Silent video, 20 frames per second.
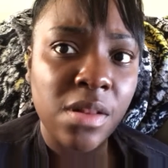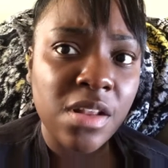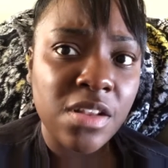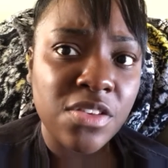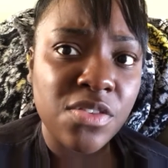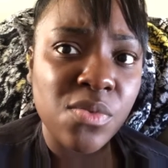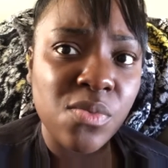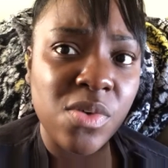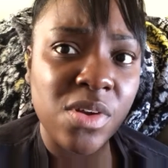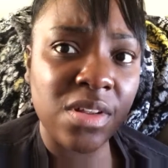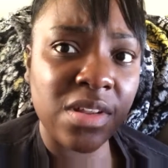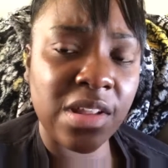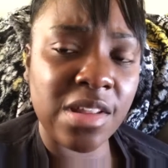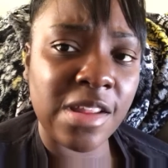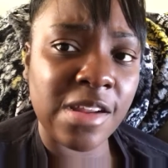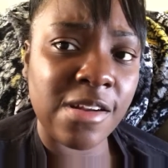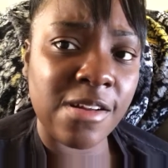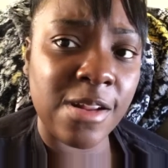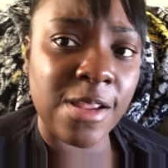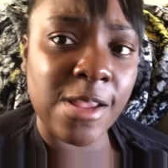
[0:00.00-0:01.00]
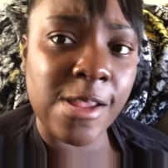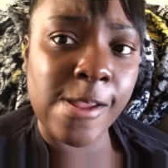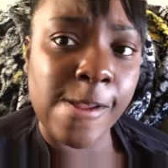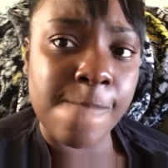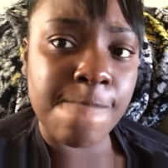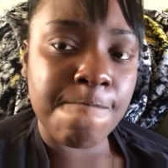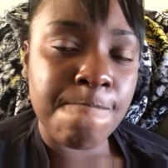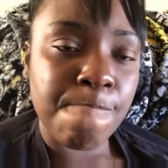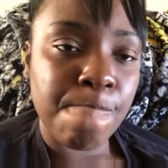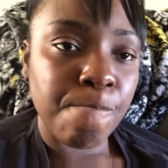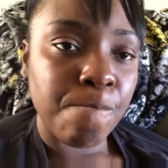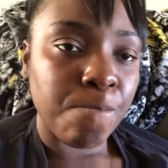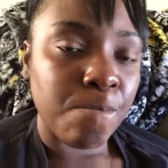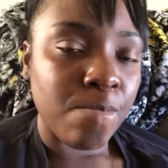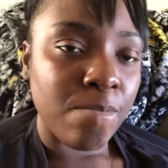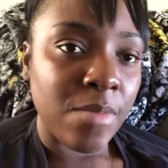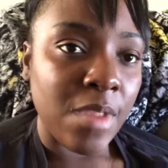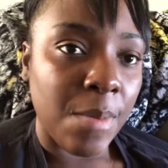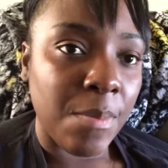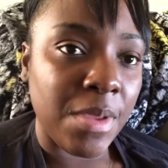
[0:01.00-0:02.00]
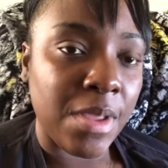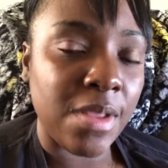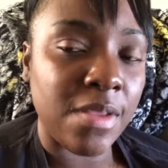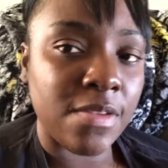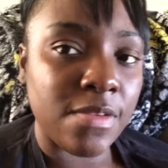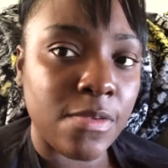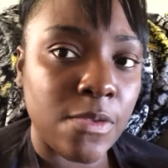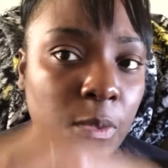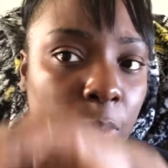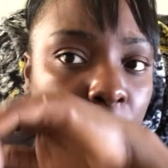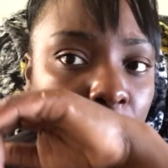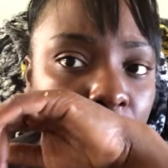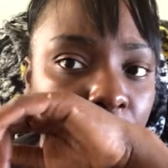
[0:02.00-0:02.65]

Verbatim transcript: that's the one that they're gonna eat because